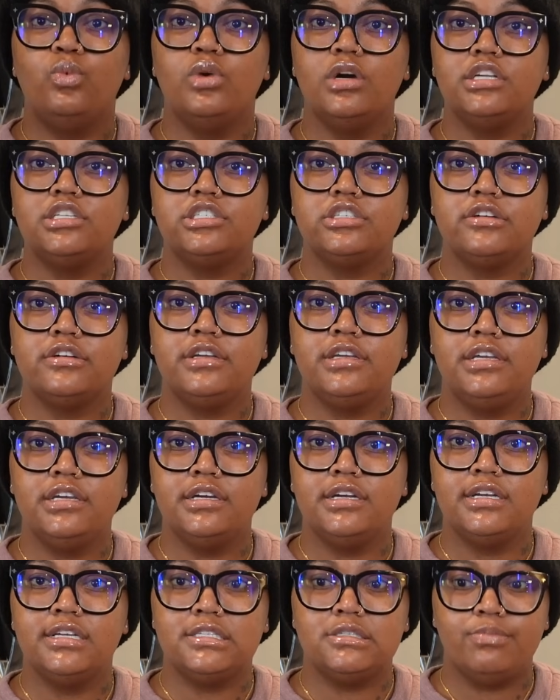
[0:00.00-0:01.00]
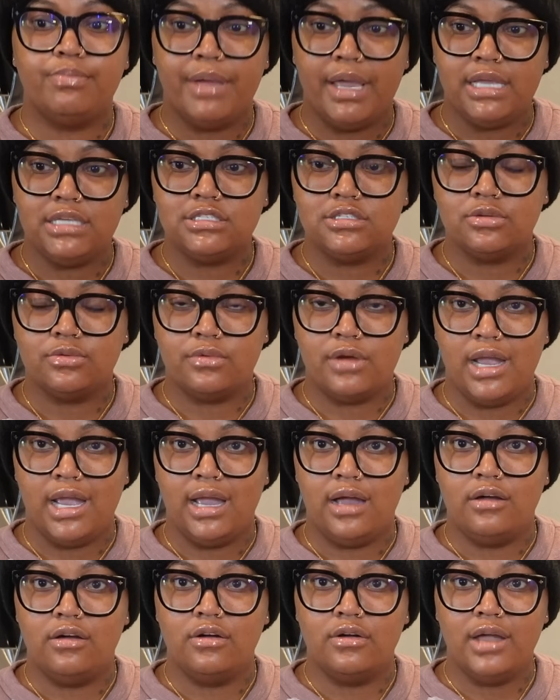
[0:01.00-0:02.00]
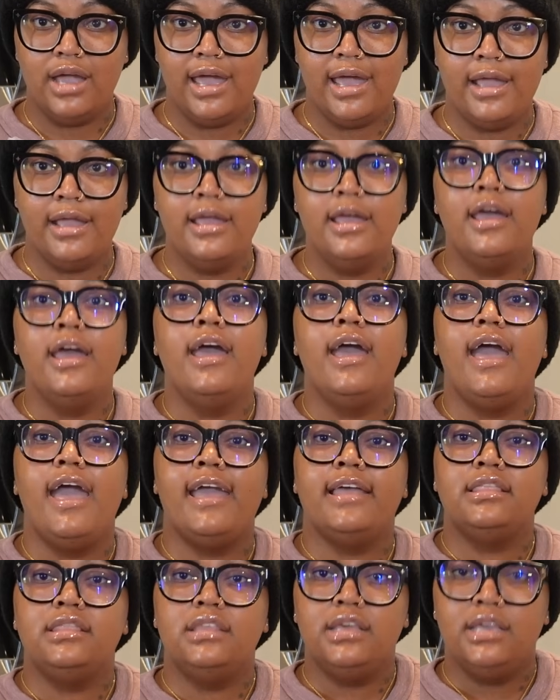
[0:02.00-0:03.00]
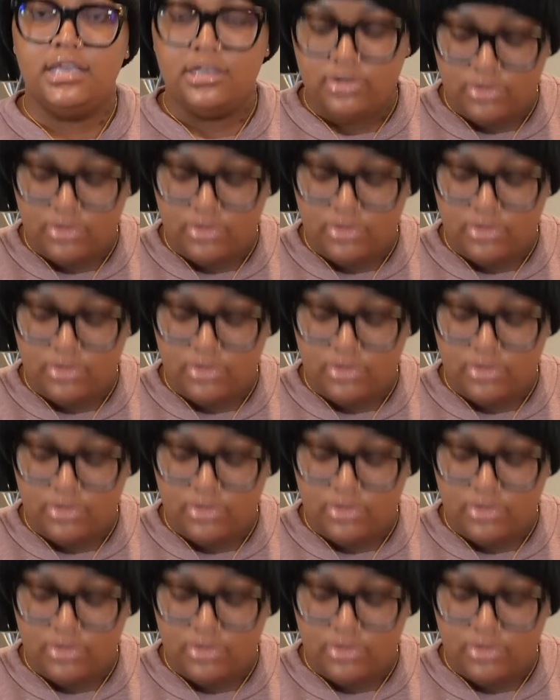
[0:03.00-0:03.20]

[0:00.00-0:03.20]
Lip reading: what your year is based around, okay? And then